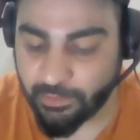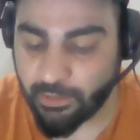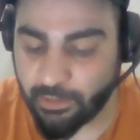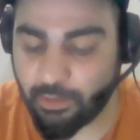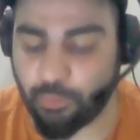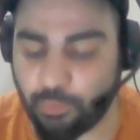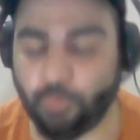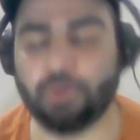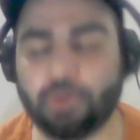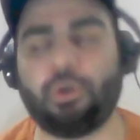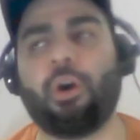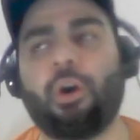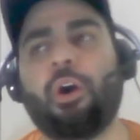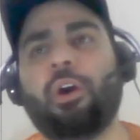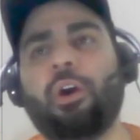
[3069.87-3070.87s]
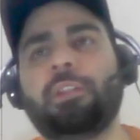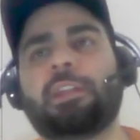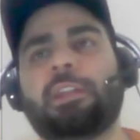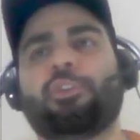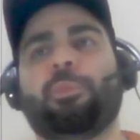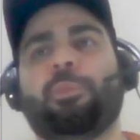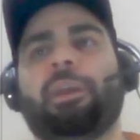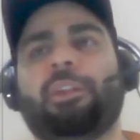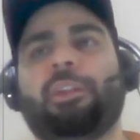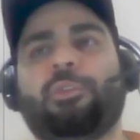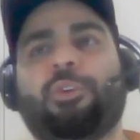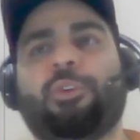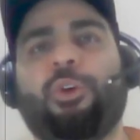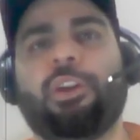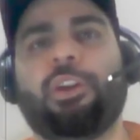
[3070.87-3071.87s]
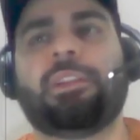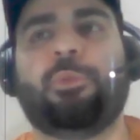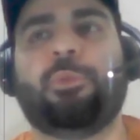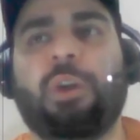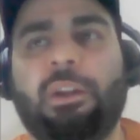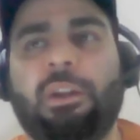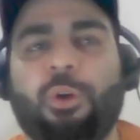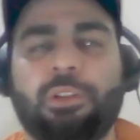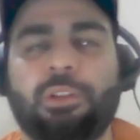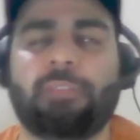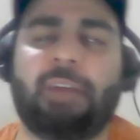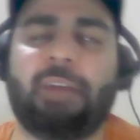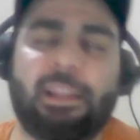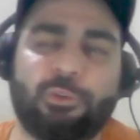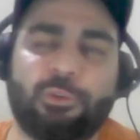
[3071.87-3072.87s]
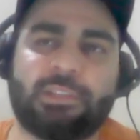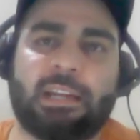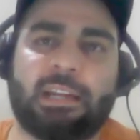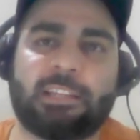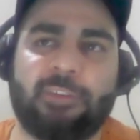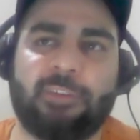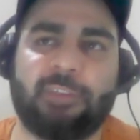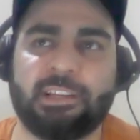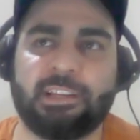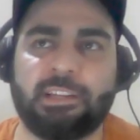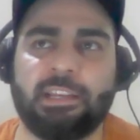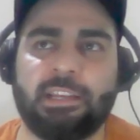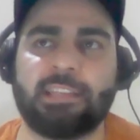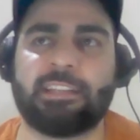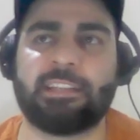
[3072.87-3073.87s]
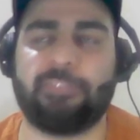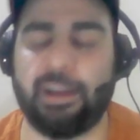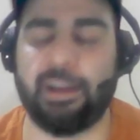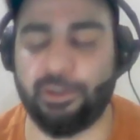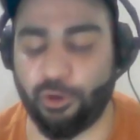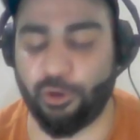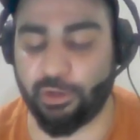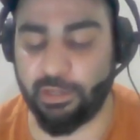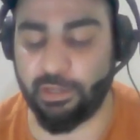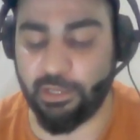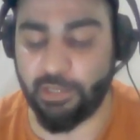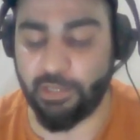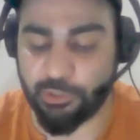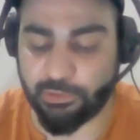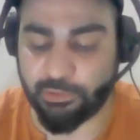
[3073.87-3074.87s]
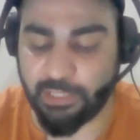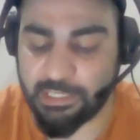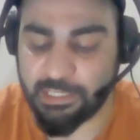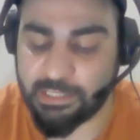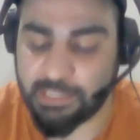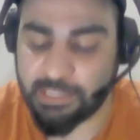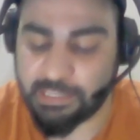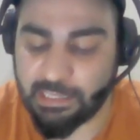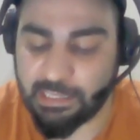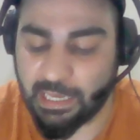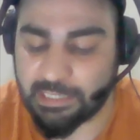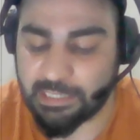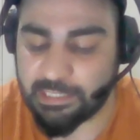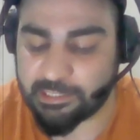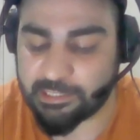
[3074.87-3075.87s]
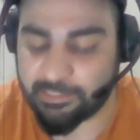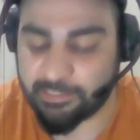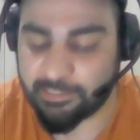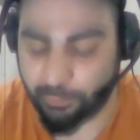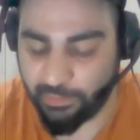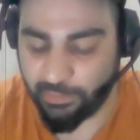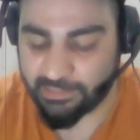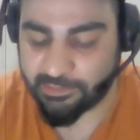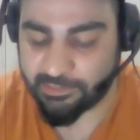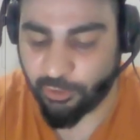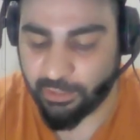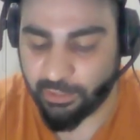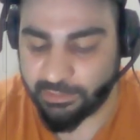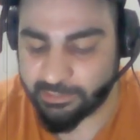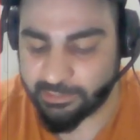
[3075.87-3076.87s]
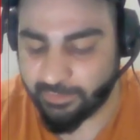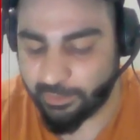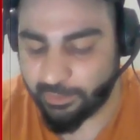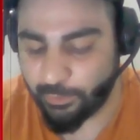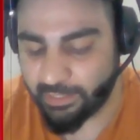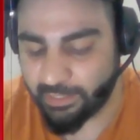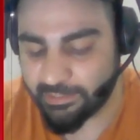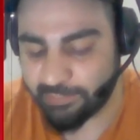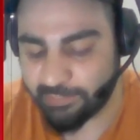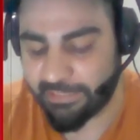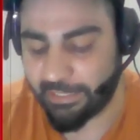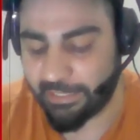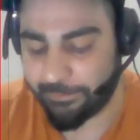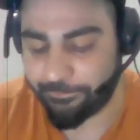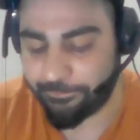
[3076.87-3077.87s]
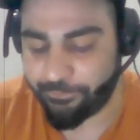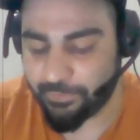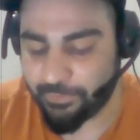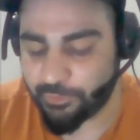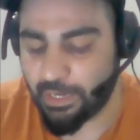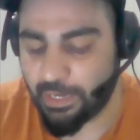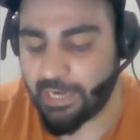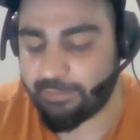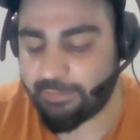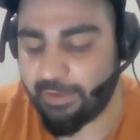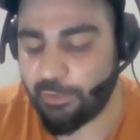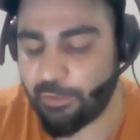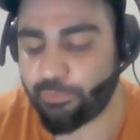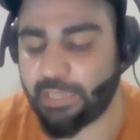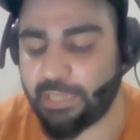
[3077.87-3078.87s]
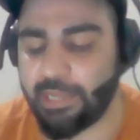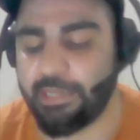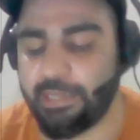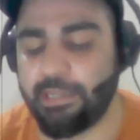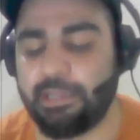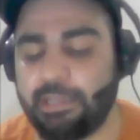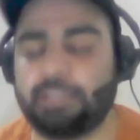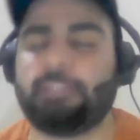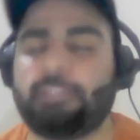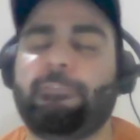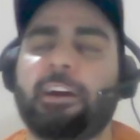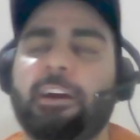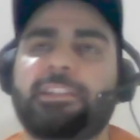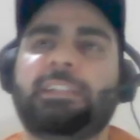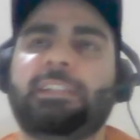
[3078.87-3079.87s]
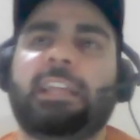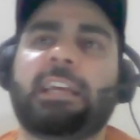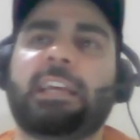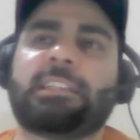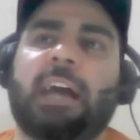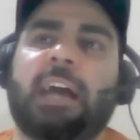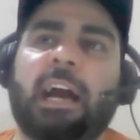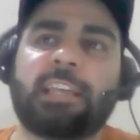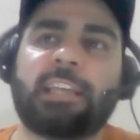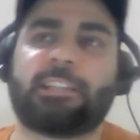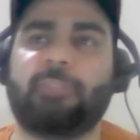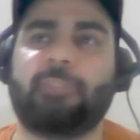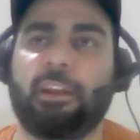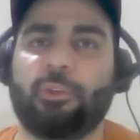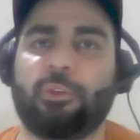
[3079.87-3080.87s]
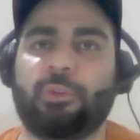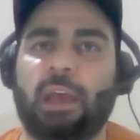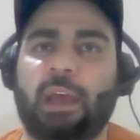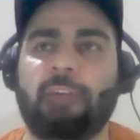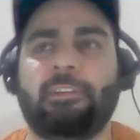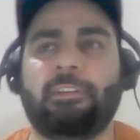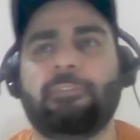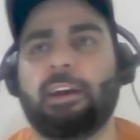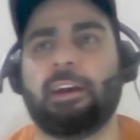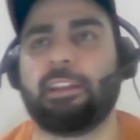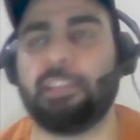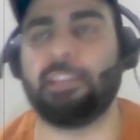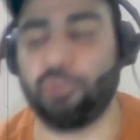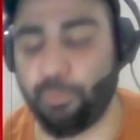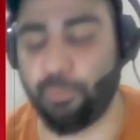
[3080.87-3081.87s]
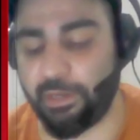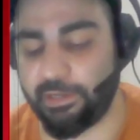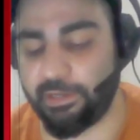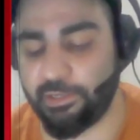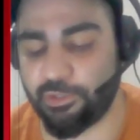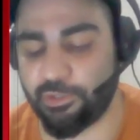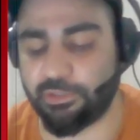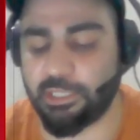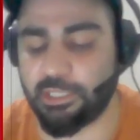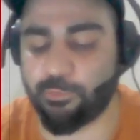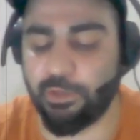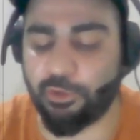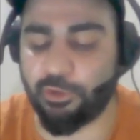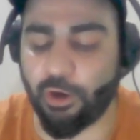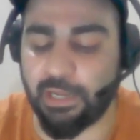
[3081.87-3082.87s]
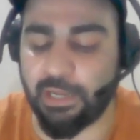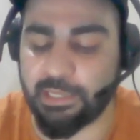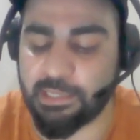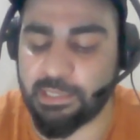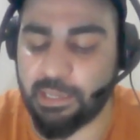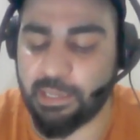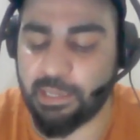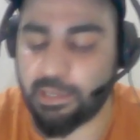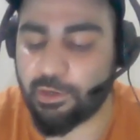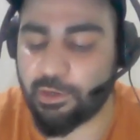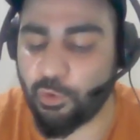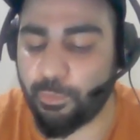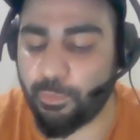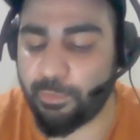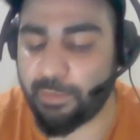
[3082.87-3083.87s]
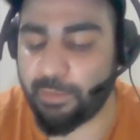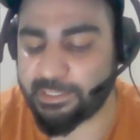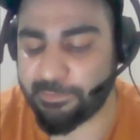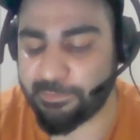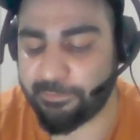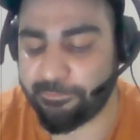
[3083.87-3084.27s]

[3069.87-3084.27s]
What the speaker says: over all the domain, over whole of the world, whole the values that this function is defined on. So this is the largest value. Let's call this value as some 10. So at value 10, the function takes the highest value everywhere in the domain. So this we'll call as global maximum.